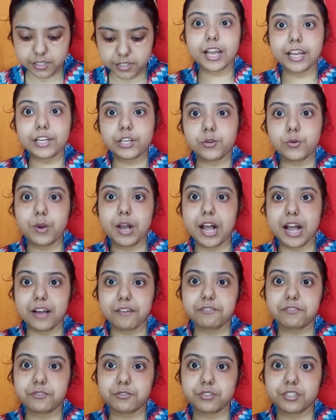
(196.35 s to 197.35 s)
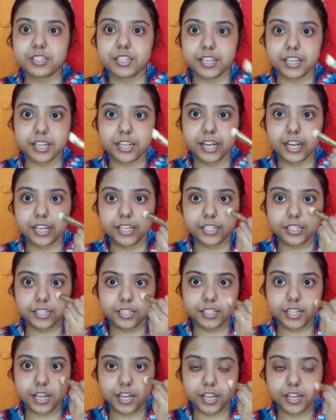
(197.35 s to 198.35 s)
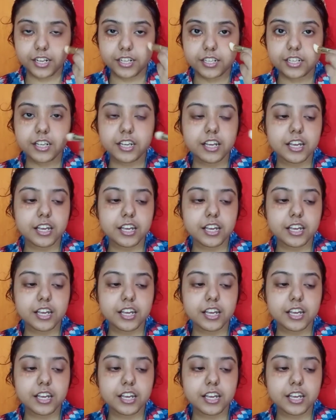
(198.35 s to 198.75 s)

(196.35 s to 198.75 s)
I do have to say guys that